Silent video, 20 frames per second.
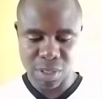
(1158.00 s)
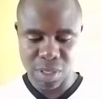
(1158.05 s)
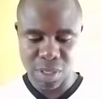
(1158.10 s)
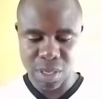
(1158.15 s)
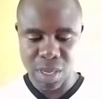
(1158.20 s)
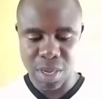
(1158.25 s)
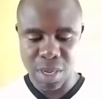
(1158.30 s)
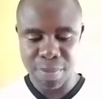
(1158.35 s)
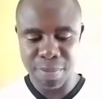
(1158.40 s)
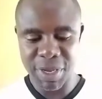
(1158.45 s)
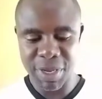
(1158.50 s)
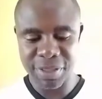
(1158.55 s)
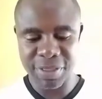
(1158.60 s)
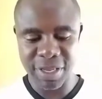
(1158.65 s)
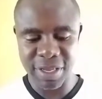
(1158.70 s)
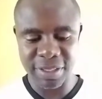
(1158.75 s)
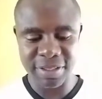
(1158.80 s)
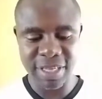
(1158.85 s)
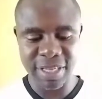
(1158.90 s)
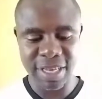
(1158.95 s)

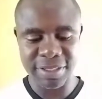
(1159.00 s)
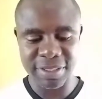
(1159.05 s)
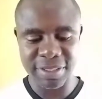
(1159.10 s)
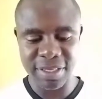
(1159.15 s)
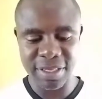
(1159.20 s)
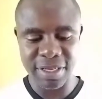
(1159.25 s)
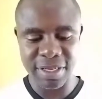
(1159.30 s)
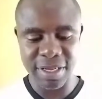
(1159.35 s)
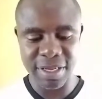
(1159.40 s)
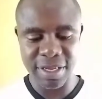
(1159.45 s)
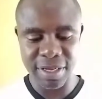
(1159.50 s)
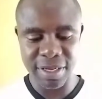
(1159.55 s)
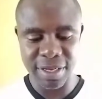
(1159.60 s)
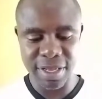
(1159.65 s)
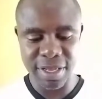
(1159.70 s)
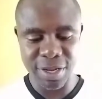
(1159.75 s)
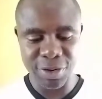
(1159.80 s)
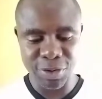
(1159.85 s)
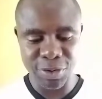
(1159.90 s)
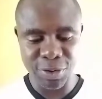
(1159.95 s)
Methinks I see the
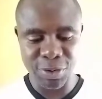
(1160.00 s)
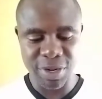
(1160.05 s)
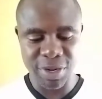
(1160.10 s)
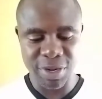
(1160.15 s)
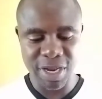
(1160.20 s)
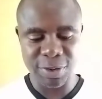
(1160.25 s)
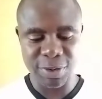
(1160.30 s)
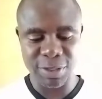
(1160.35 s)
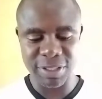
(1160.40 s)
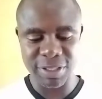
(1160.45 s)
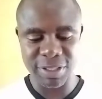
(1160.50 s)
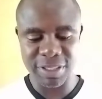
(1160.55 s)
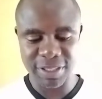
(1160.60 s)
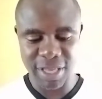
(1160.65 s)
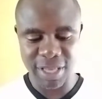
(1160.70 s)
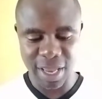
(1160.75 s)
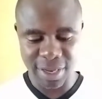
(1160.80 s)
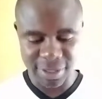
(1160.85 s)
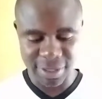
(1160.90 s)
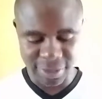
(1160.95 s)
new Arion
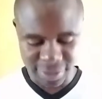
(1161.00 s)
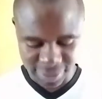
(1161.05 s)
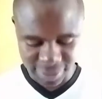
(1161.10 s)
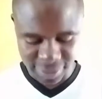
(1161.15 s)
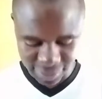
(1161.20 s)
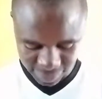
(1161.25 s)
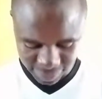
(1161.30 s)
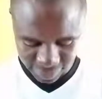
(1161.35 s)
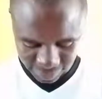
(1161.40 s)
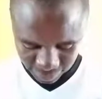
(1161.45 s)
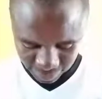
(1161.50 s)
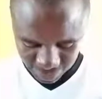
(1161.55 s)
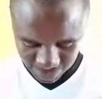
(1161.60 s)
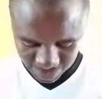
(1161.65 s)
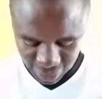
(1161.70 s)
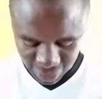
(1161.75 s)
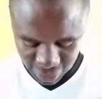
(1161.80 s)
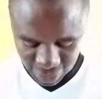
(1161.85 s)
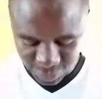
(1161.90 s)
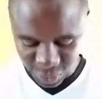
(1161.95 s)
sail.
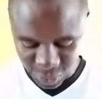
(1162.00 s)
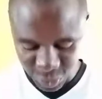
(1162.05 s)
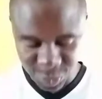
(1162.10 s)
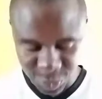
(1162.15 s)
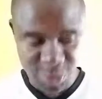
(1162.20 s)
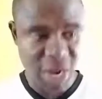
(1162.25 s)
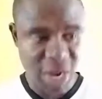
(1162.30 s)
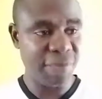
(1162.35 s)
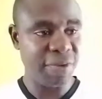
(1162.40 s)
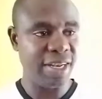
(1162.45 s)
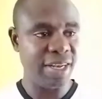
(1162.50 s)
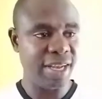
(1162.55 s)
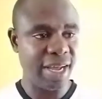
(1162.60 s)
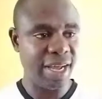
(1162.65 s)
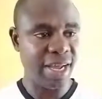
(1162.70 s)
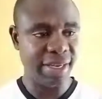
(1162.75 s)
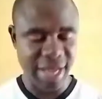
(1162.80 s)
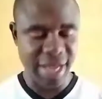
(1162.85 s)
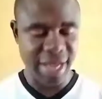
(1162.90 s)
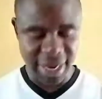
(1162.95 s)
That's why you have it in that
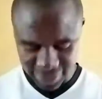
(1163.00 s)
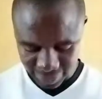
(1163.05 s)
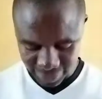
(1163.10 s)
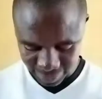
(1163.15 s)
line.